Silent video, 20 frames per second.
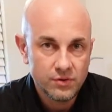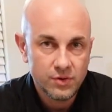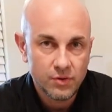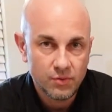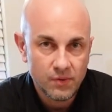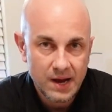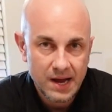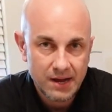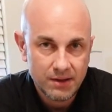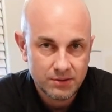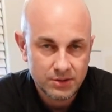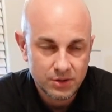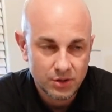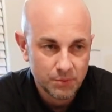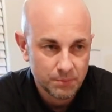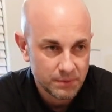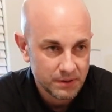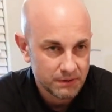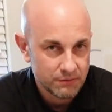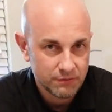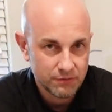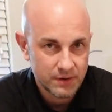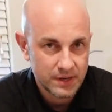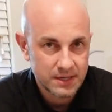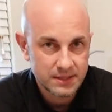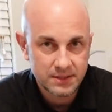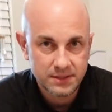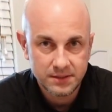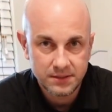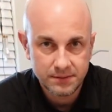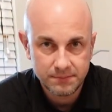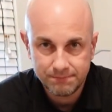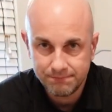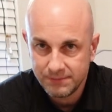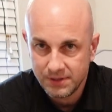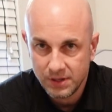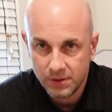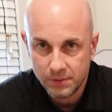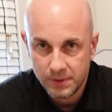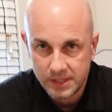it around. Don't be afraid
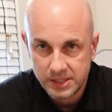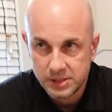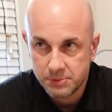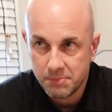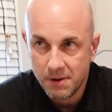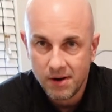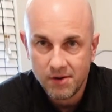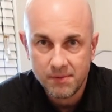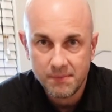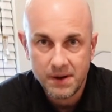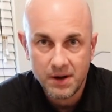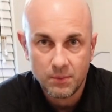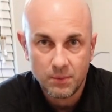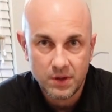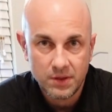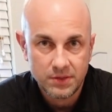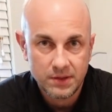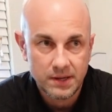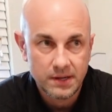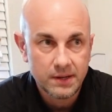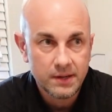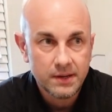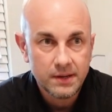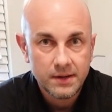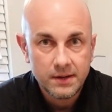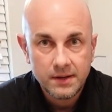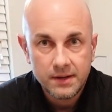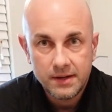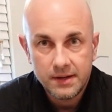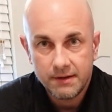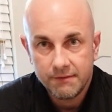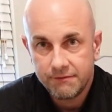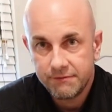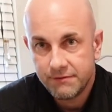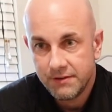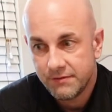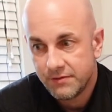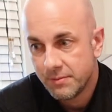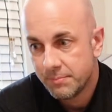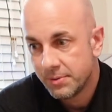to experiment with it.
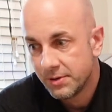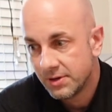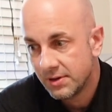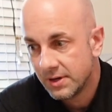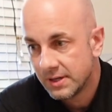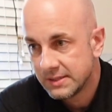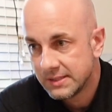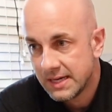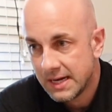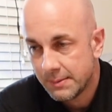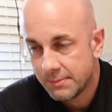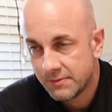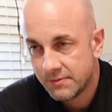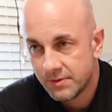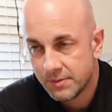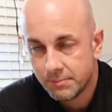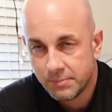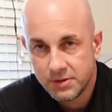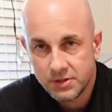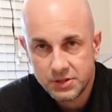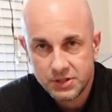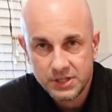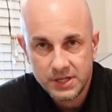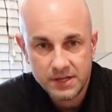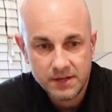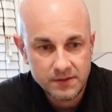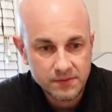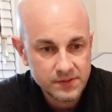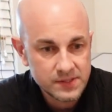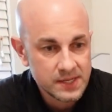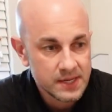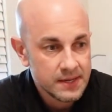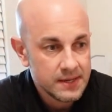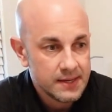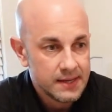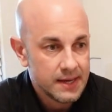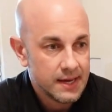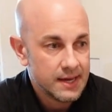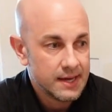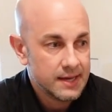If you put it on top of the bookshelves
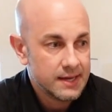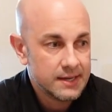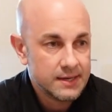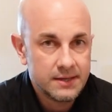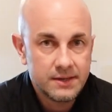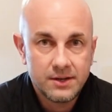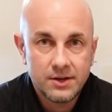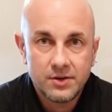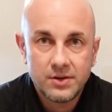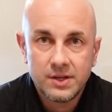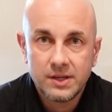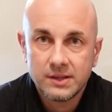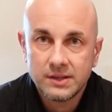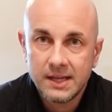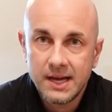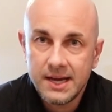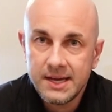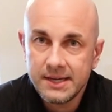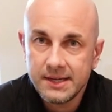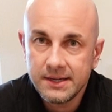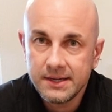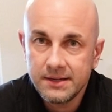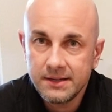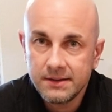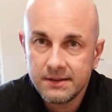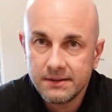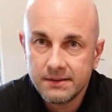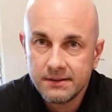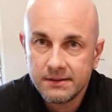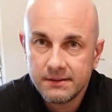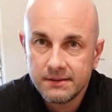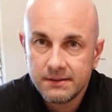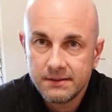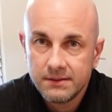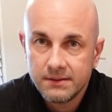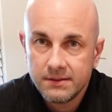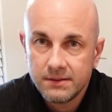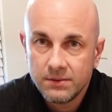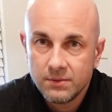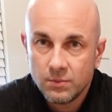and you like it,
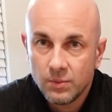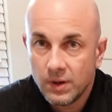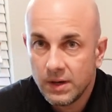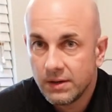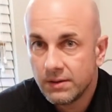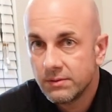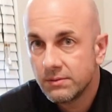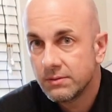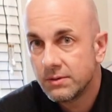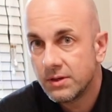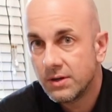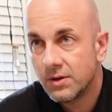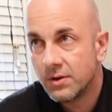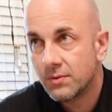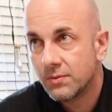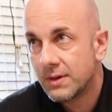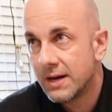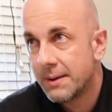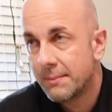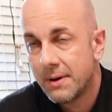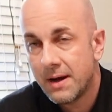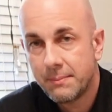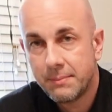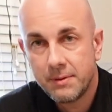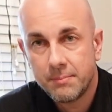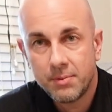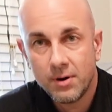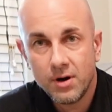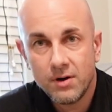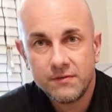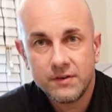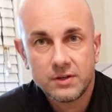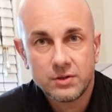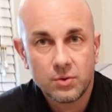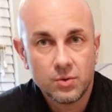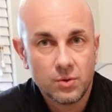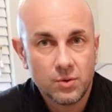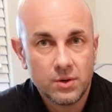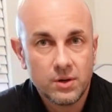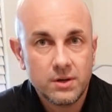well, that might be perfect.
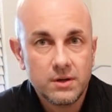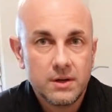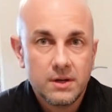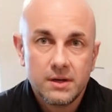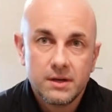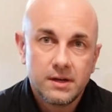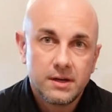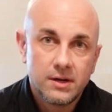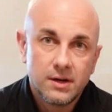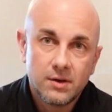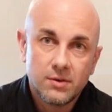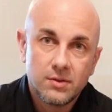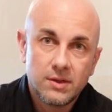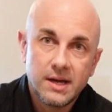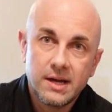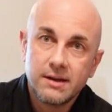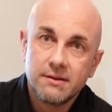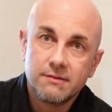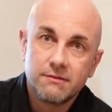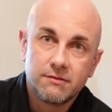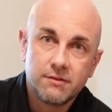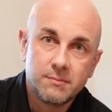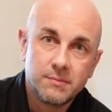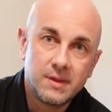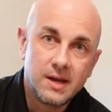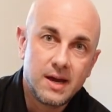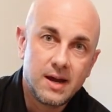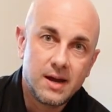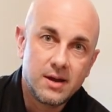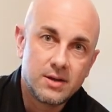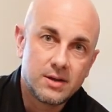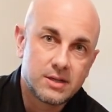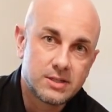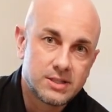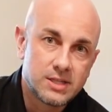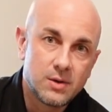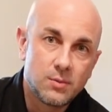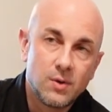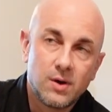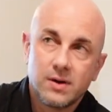Or then from there you could
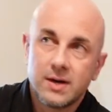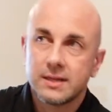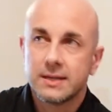say, well, I